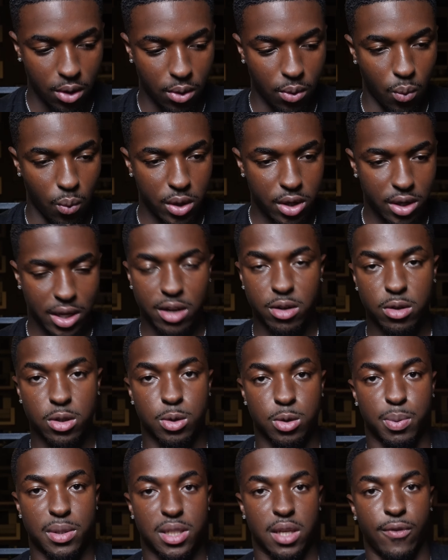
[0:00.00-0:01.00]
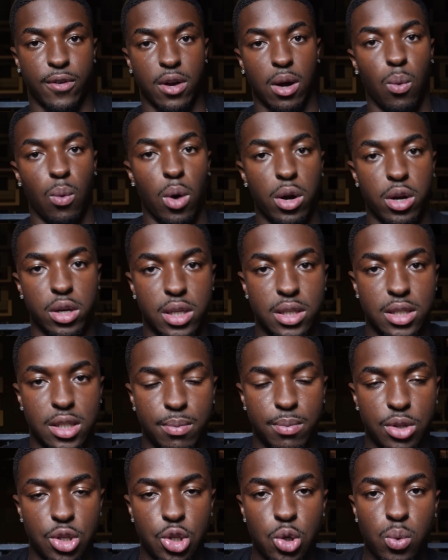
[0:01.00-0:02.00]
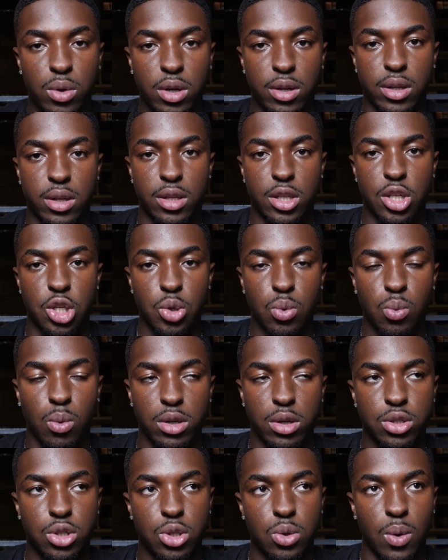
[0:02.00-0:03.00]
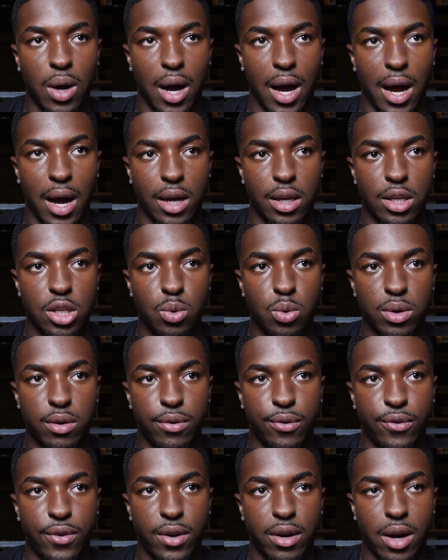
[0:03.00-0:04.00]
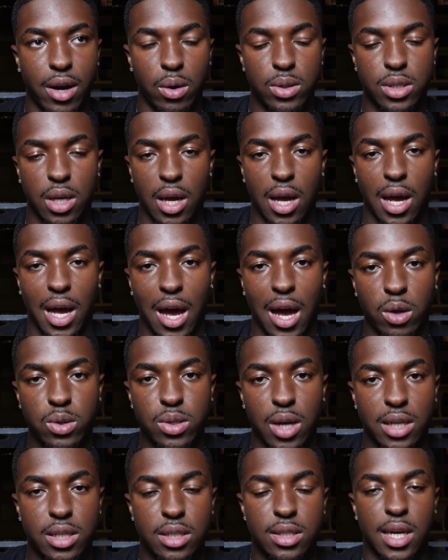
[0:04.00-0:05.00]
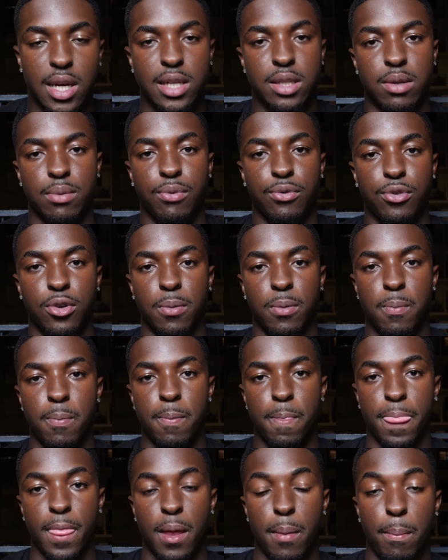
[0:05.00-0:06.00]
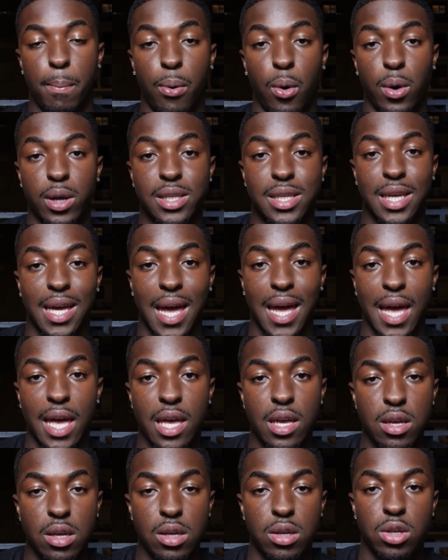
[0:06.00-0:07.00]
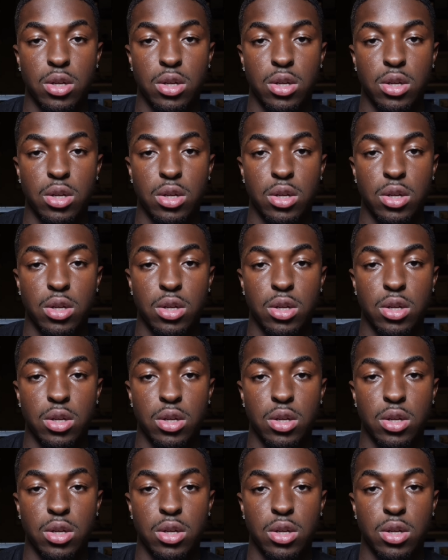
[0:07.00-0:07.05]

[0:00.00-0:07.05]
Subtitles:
when you're getting specific on what you're teaching them, you want to figure out how to actually take them from point A